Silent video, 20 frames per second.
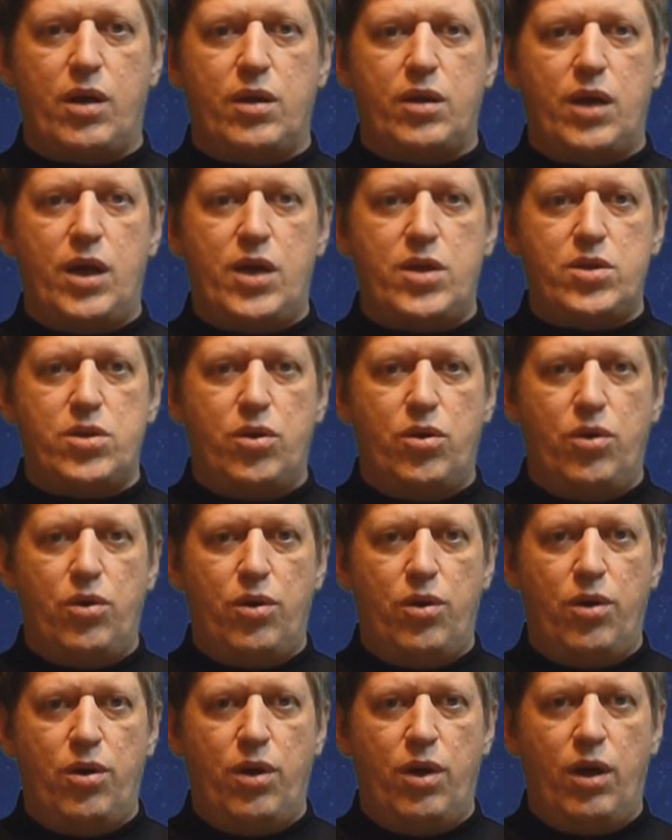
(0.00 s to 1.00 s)
Then you
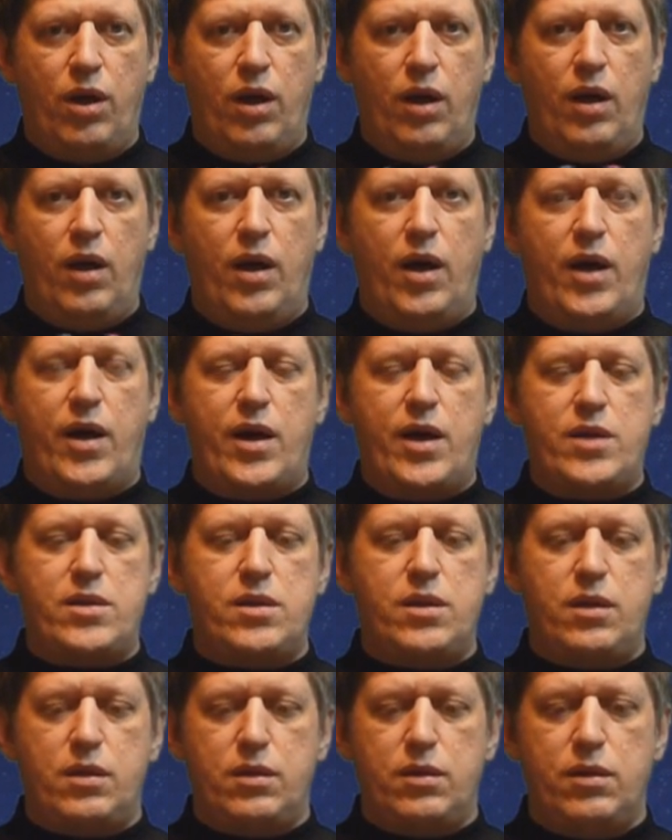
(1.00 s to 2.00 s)
can use the
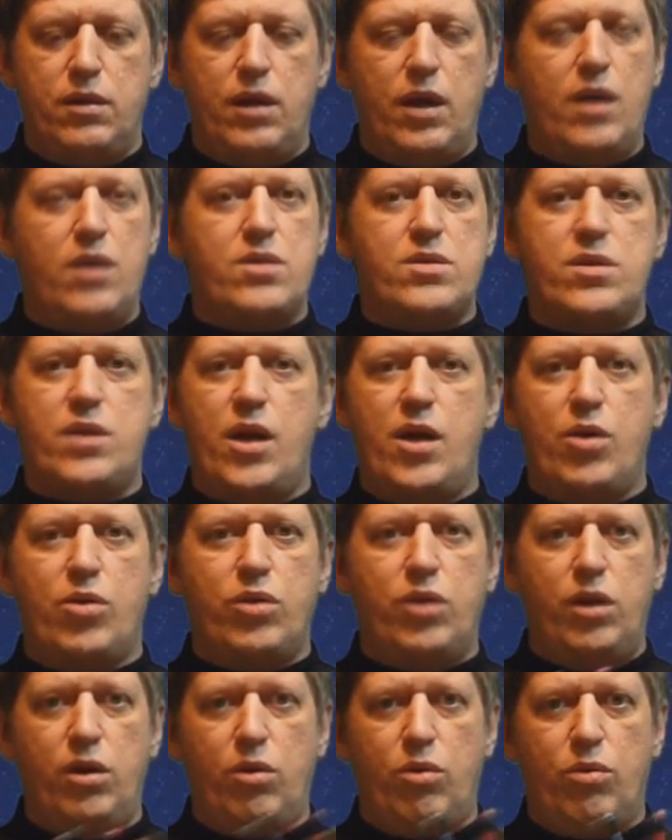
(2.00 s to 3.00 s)
demagogic
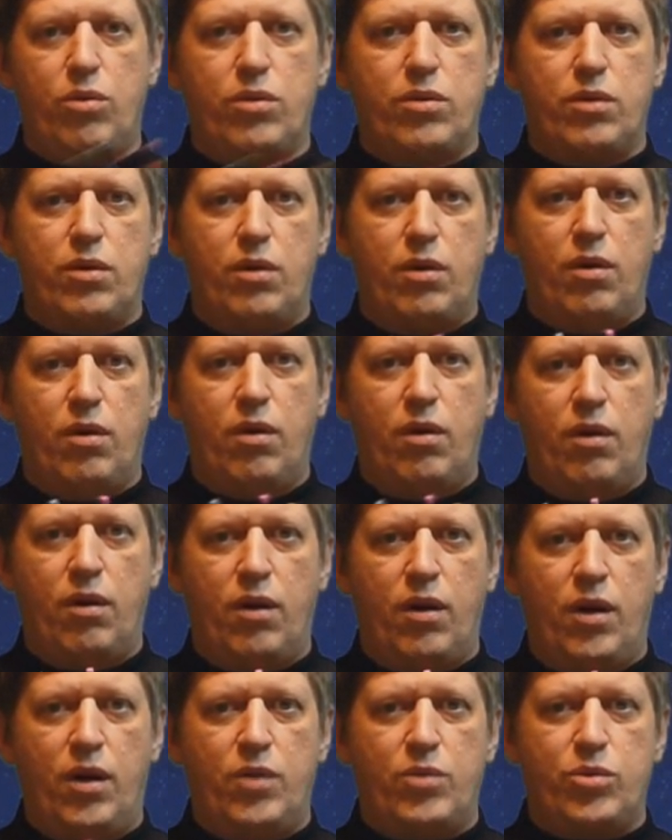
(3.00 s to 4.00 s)
methods
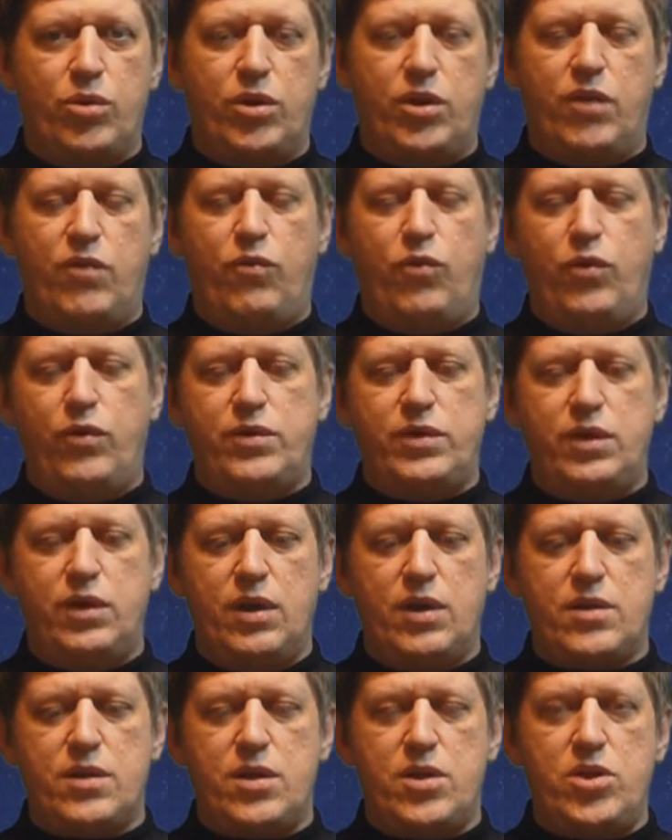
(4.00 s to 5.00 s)
and come up with
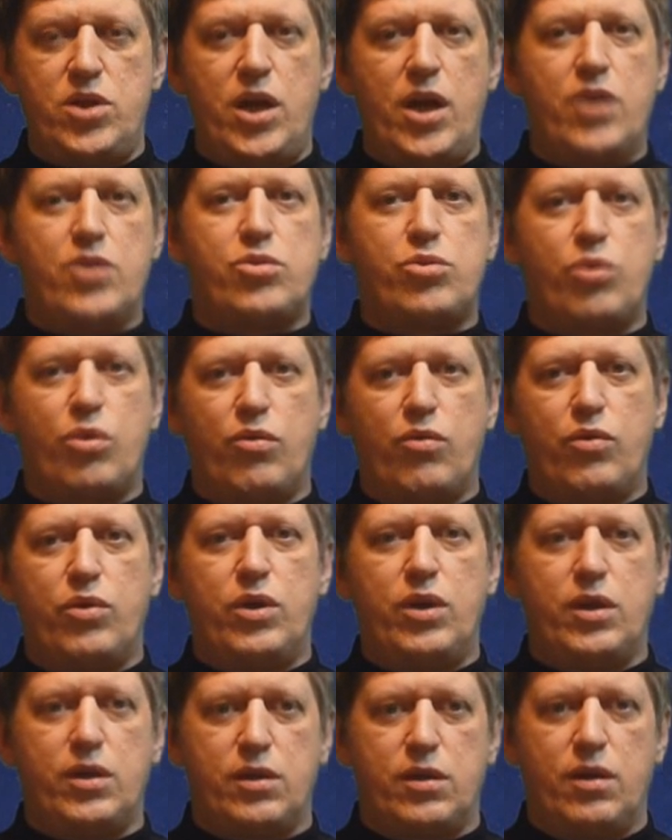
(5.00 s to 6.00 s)
a confusing
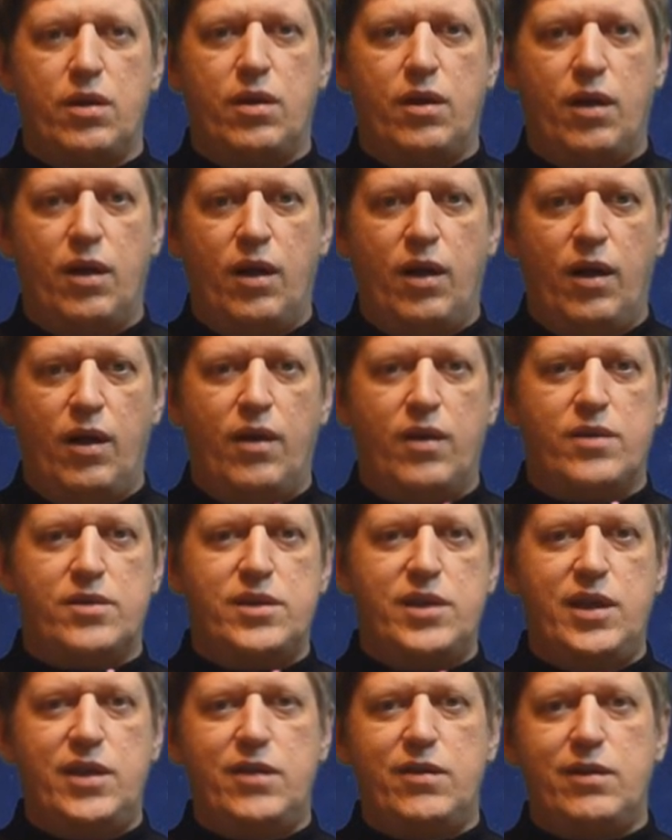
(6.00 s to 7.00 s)

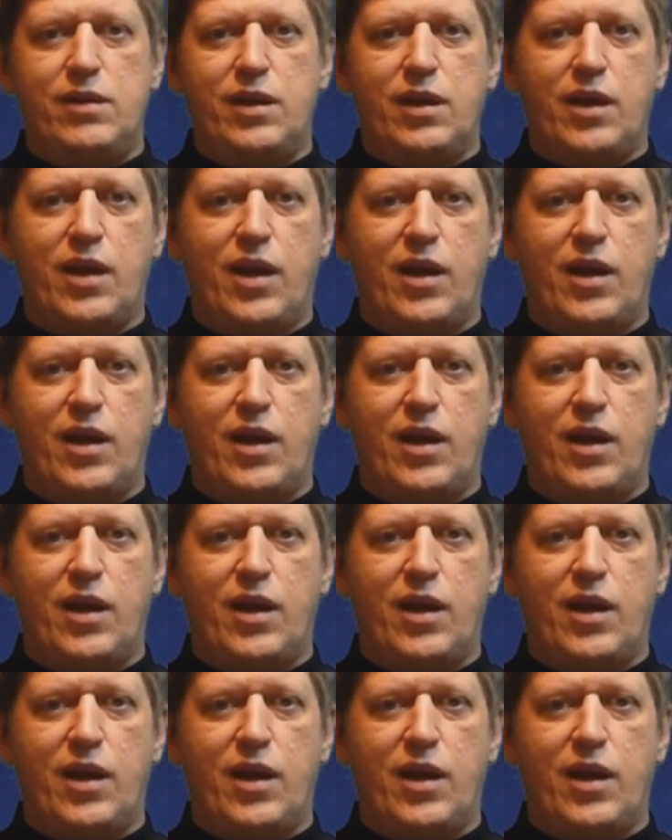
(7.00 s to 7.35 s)
rationale.